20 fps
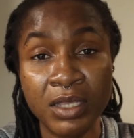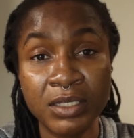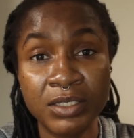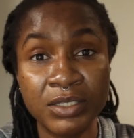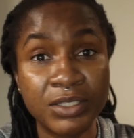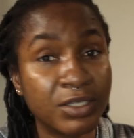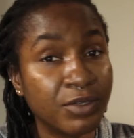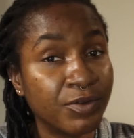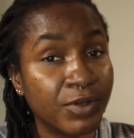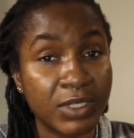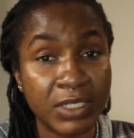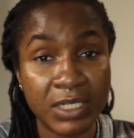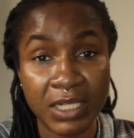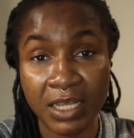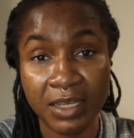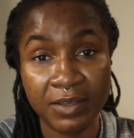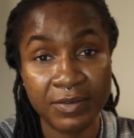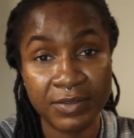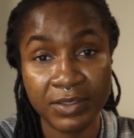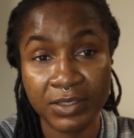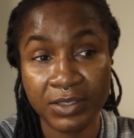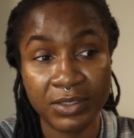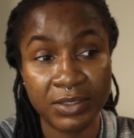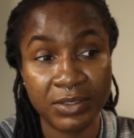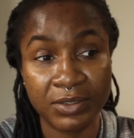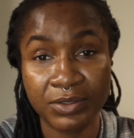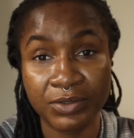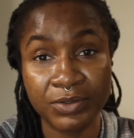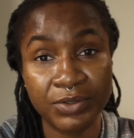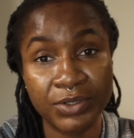serious life
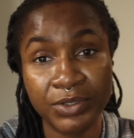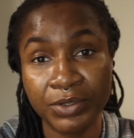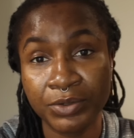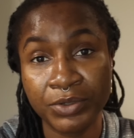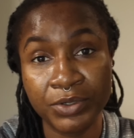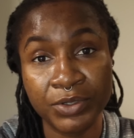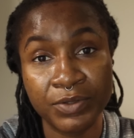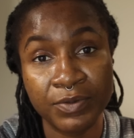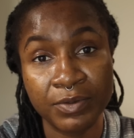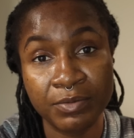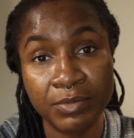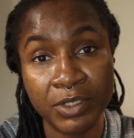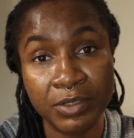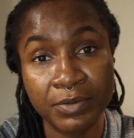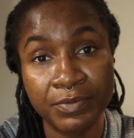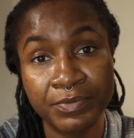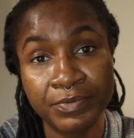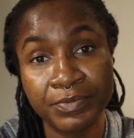is too serious for me.